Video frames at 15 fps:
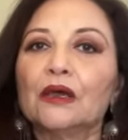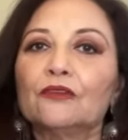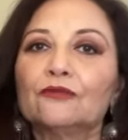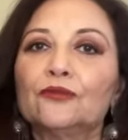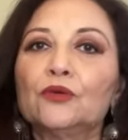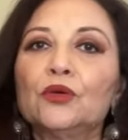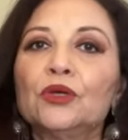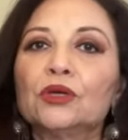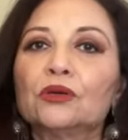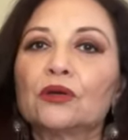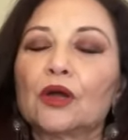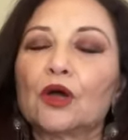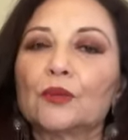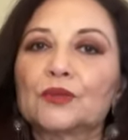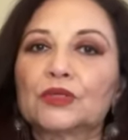Food
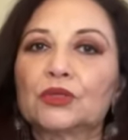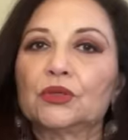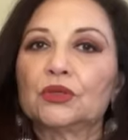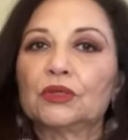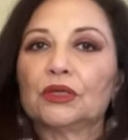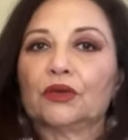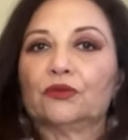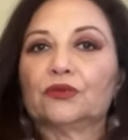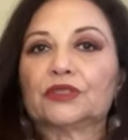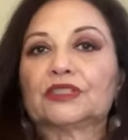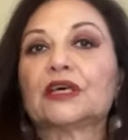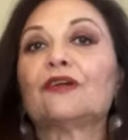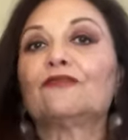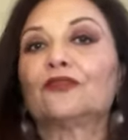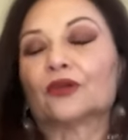crops could uh,
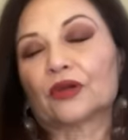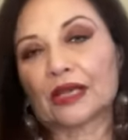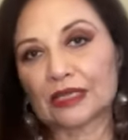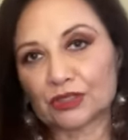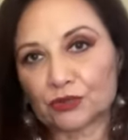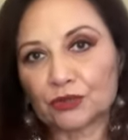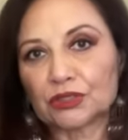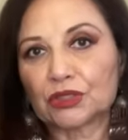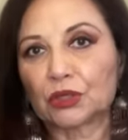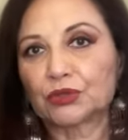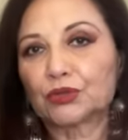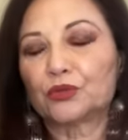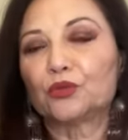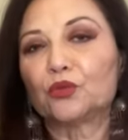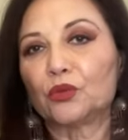suffer as a
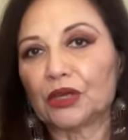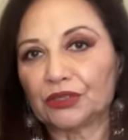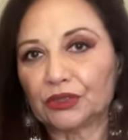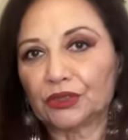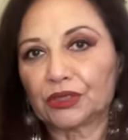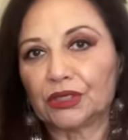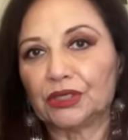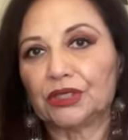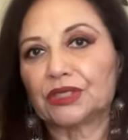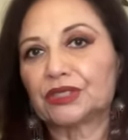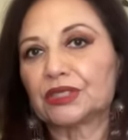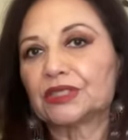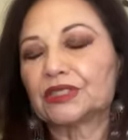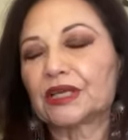result of weather conditions,